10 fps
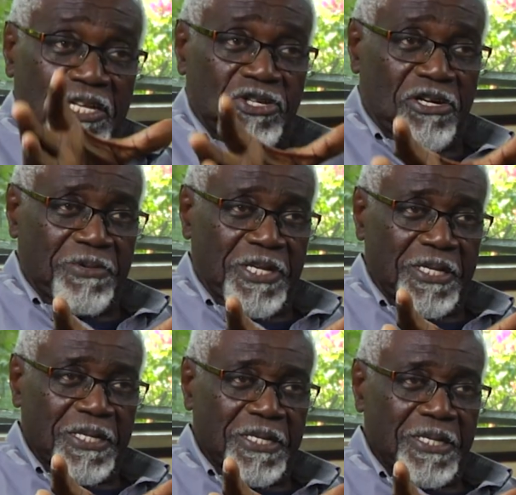Germany.
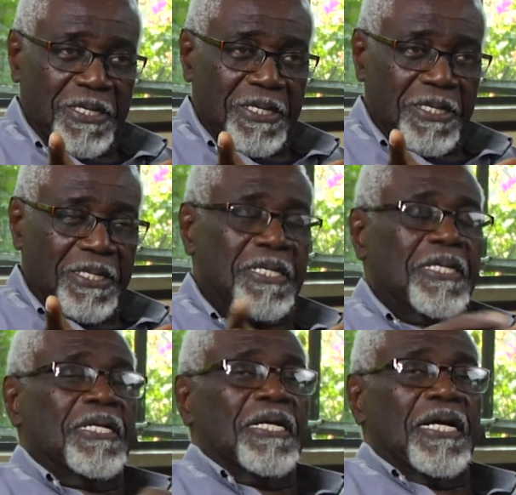Right.
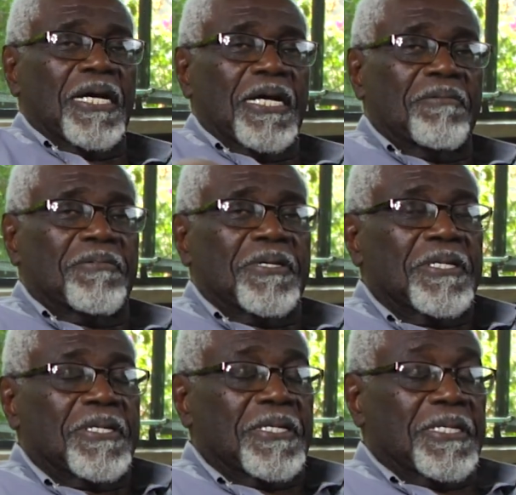Um,
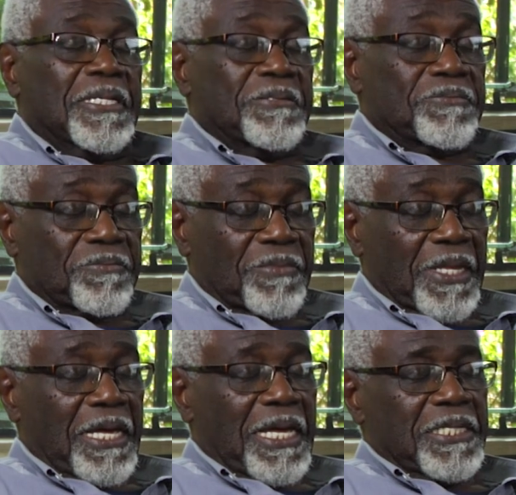
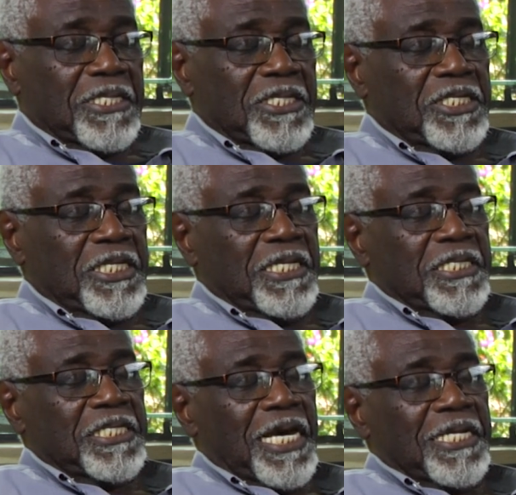and she
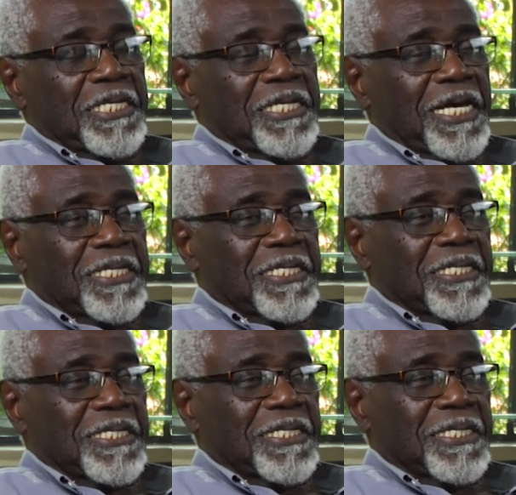decided that
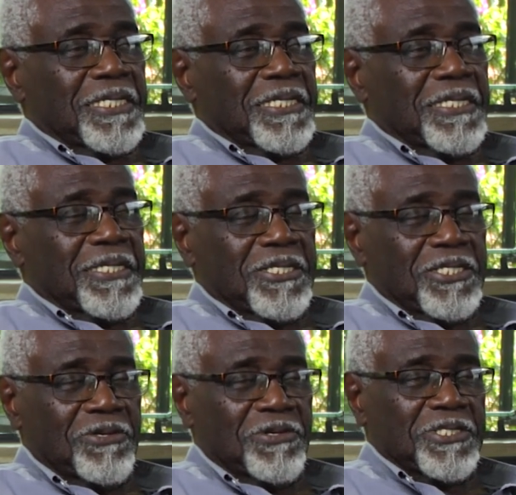uh,
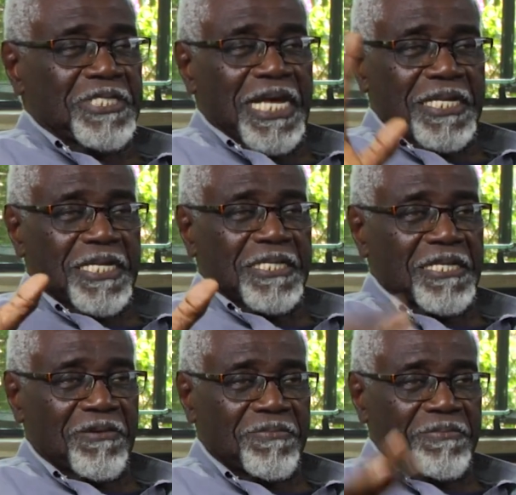she would send the
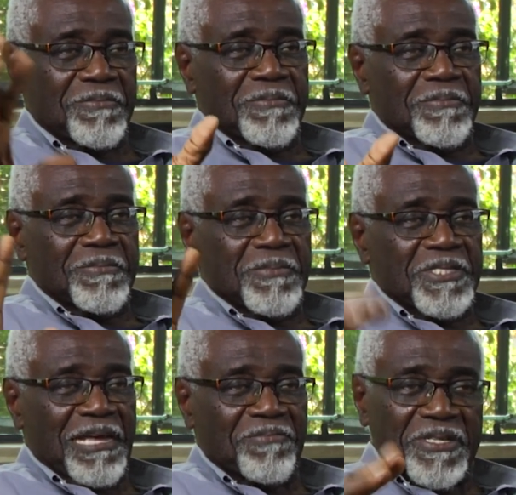seven,
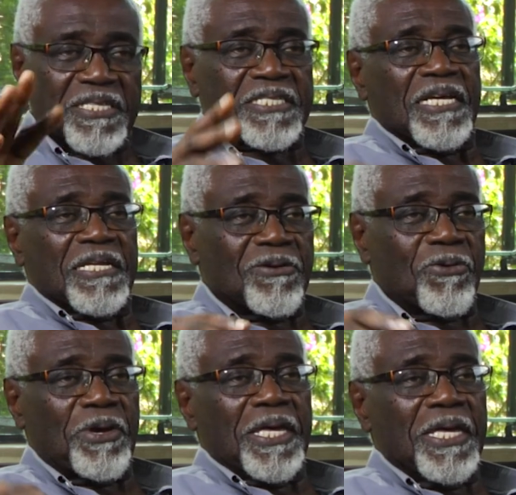seventh son
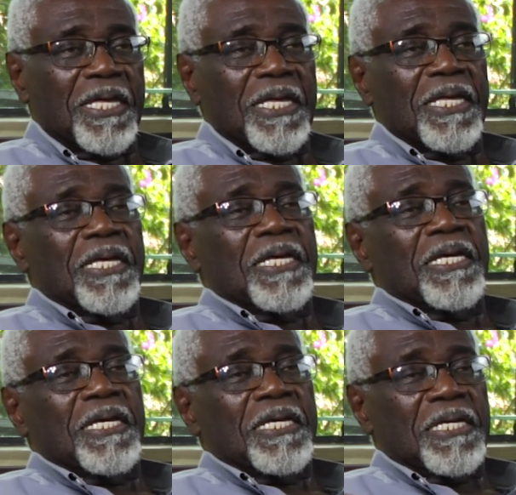away
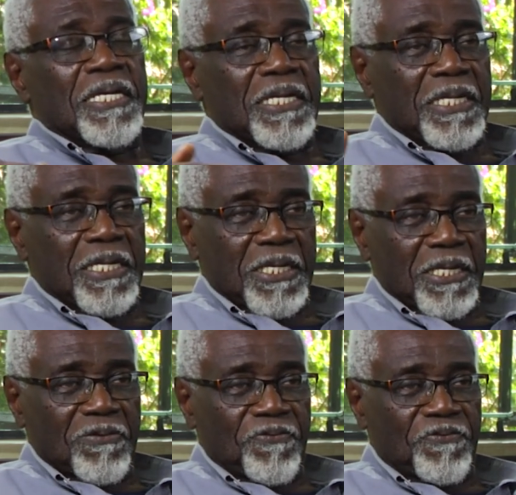
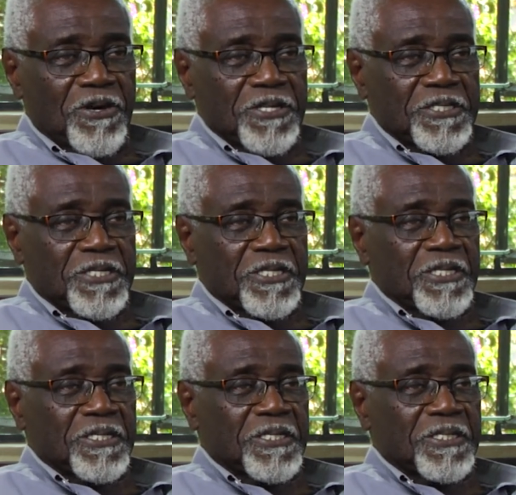uh, first
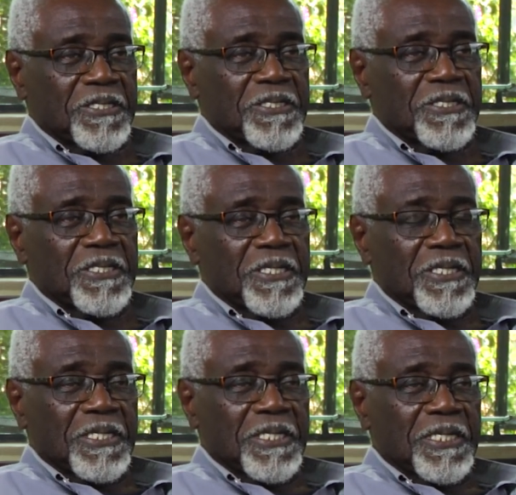to
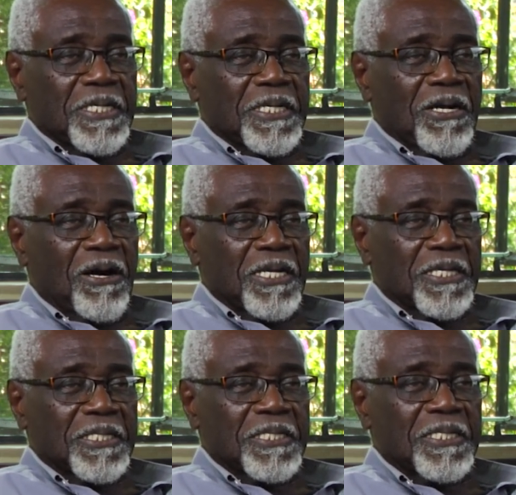
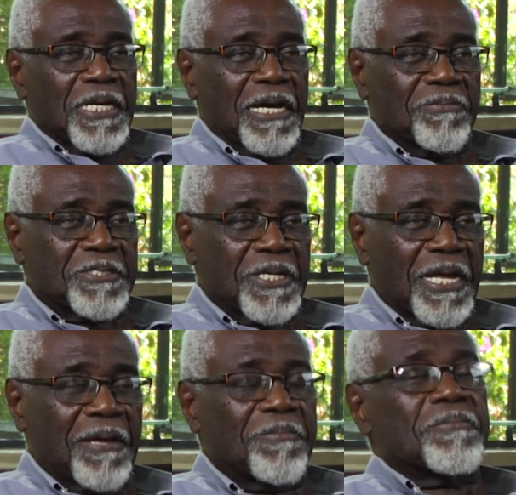Holland,
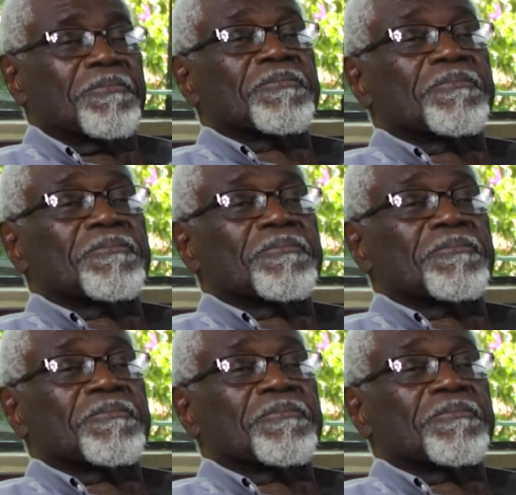Amsterdam,